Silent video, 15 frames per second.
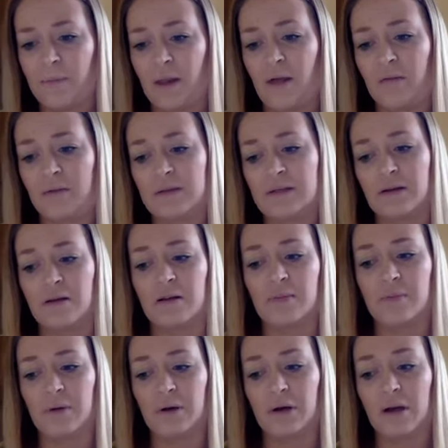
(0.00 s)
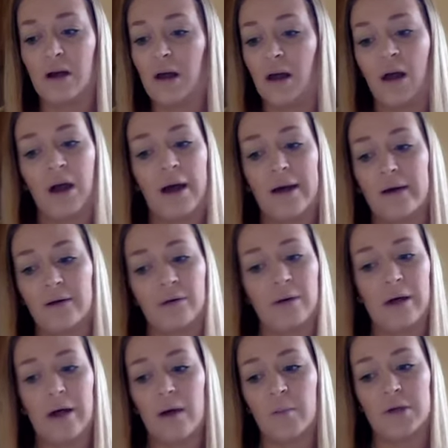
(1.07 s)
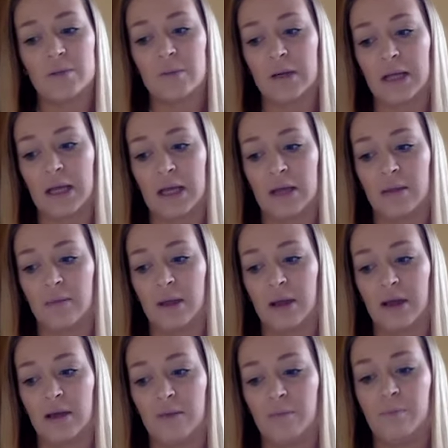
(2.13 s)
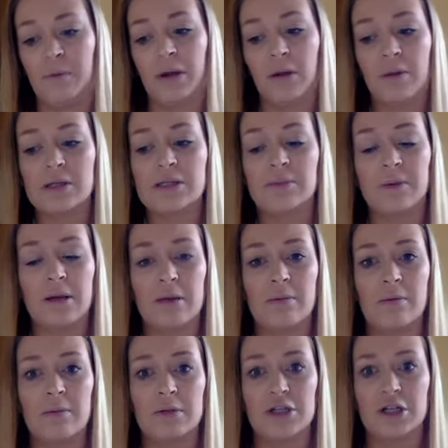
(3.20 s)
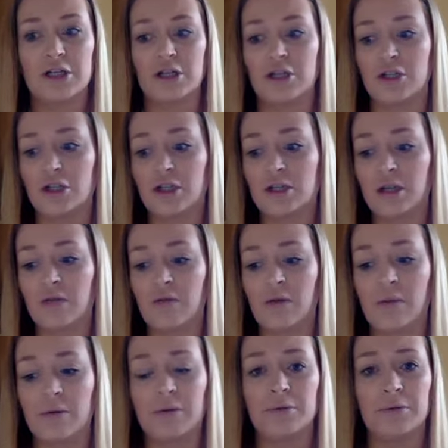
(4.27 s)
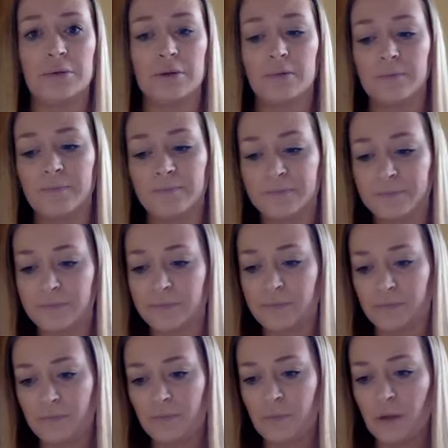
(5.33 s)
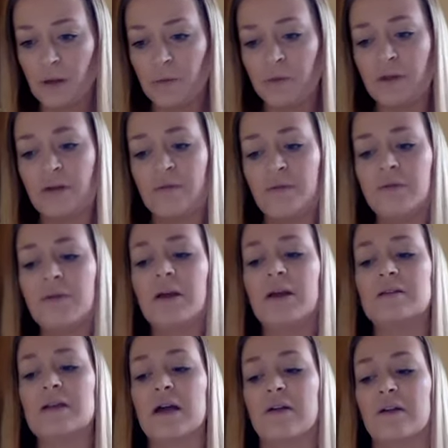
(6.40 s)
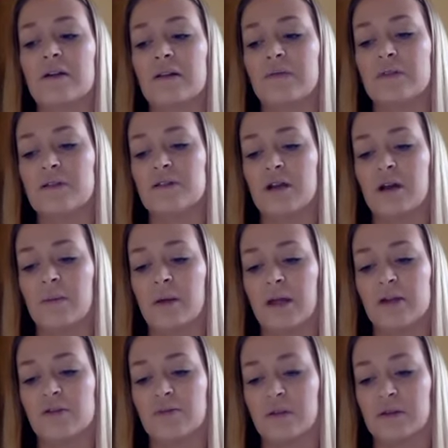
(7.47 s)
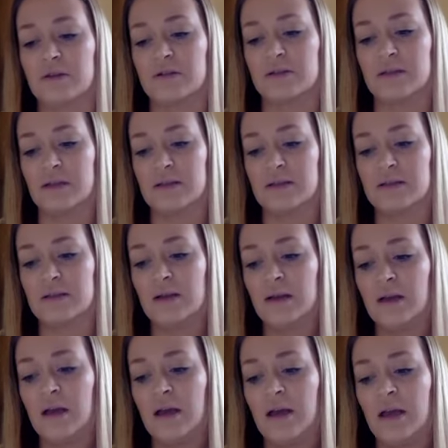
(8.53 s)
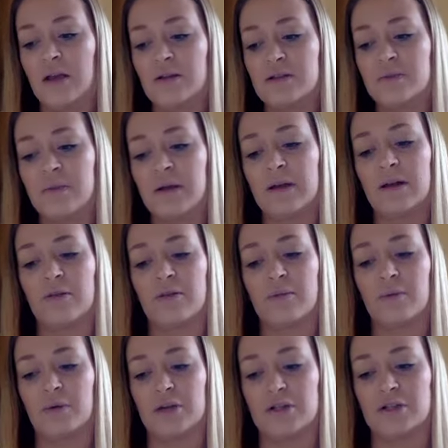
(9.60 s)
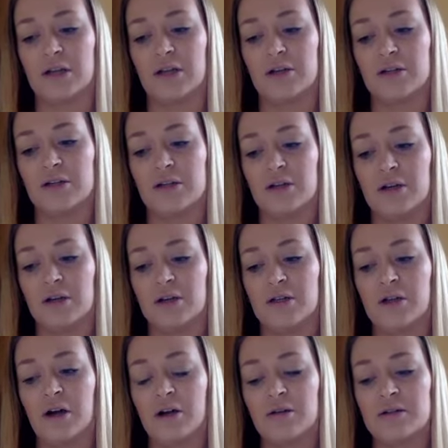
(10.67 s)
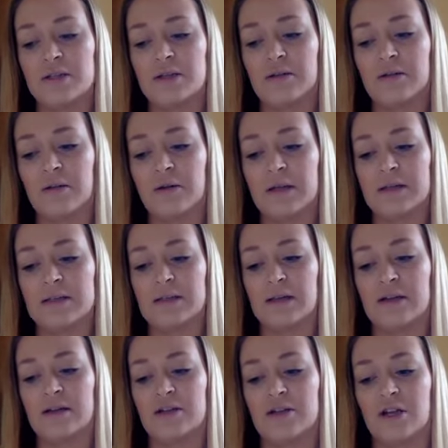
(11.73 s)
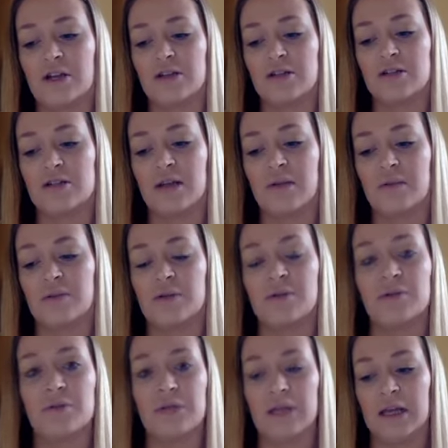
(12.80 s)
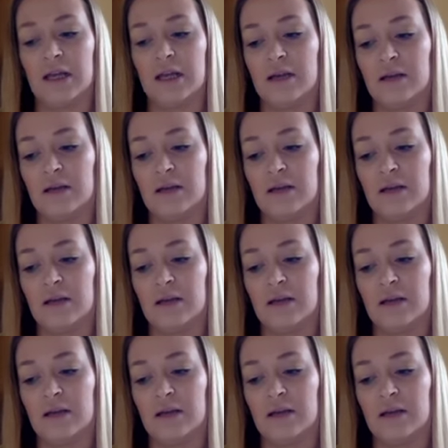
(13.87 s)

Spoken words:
Eirik stared at the book. I don't know how much money I can make, but I want to become a magician, just like Robert Houdin. Within a few days, Eirik left his job at H. Richter's Sons. He also made another important change. To honor his hero, he decided to change his name to Houdini.